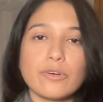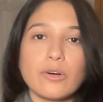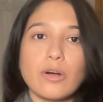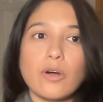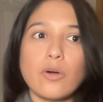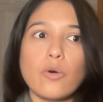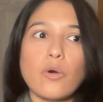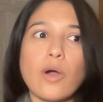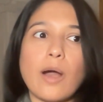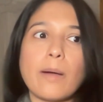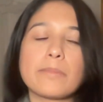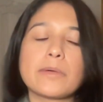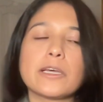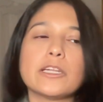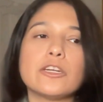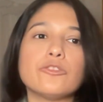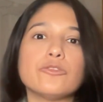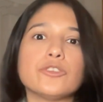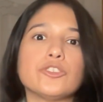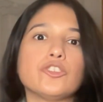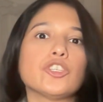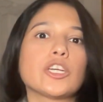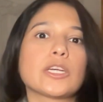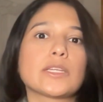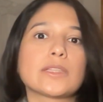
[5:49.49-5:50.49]
oh, I'm going to
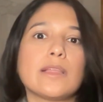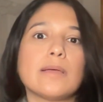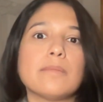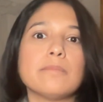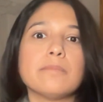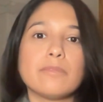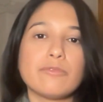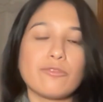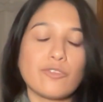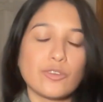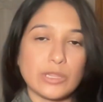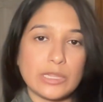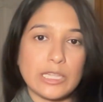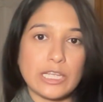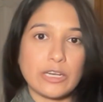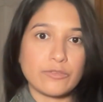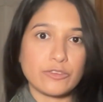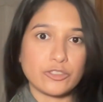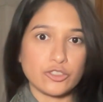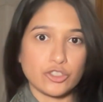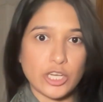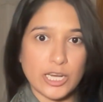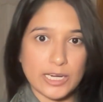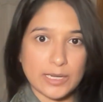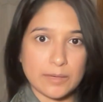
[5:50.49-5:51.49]
reject them before they
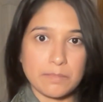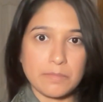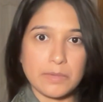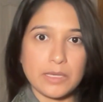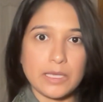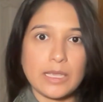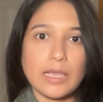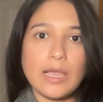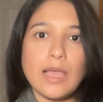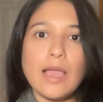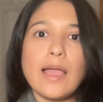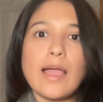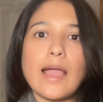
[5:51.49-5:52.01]
reject me.